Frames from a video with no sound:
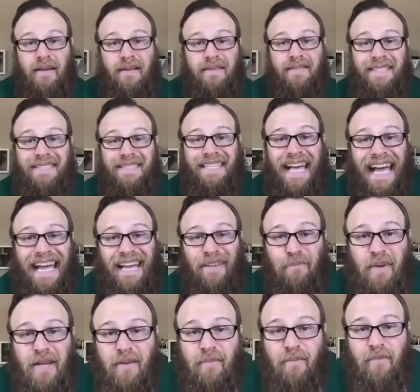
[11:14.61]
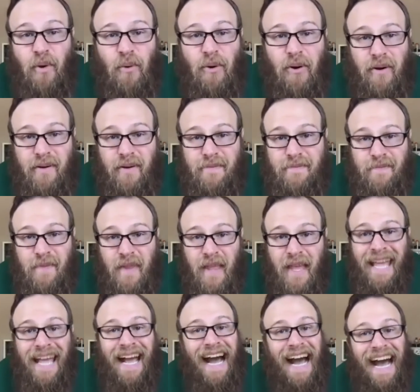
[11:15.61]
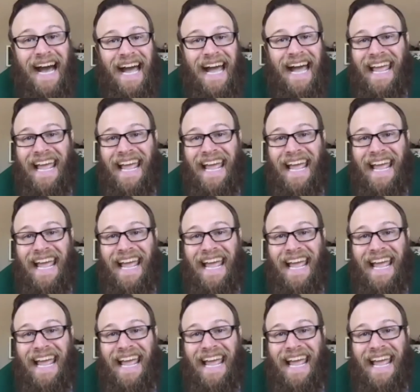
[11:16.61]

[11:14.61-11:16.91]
Since I've been born, I